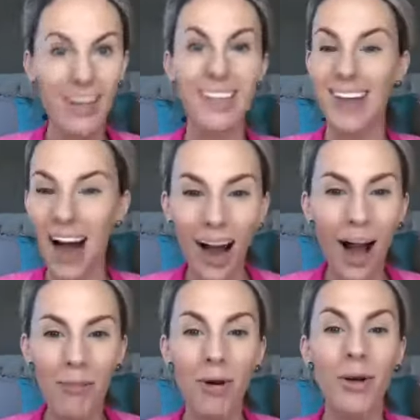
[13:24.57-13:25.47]
It's not
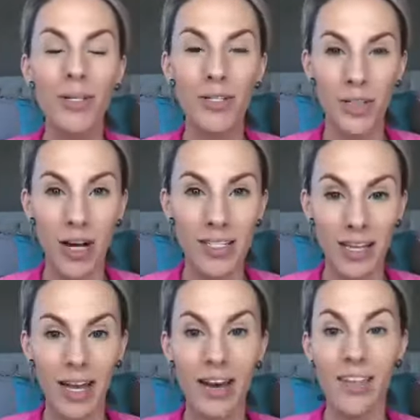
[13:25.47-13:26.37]
combo, it's dry
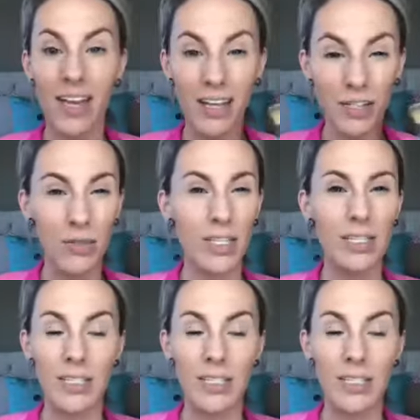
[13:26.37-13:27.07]
skin, and they can use this,